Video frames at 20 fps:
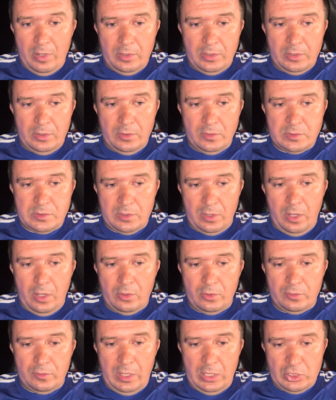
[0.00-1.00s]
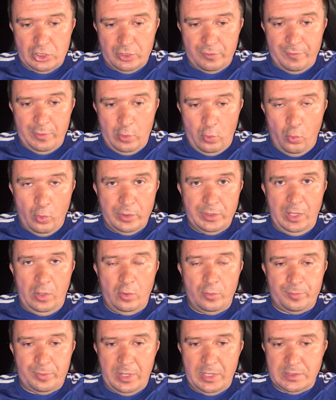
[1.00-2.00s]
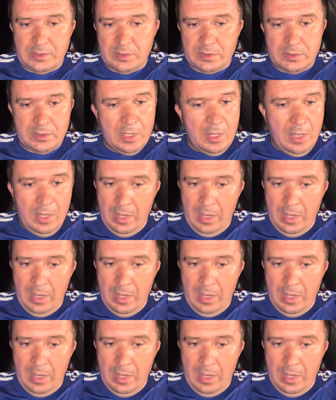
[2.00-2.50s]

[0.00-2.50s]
you know, so I could actually record the whole process.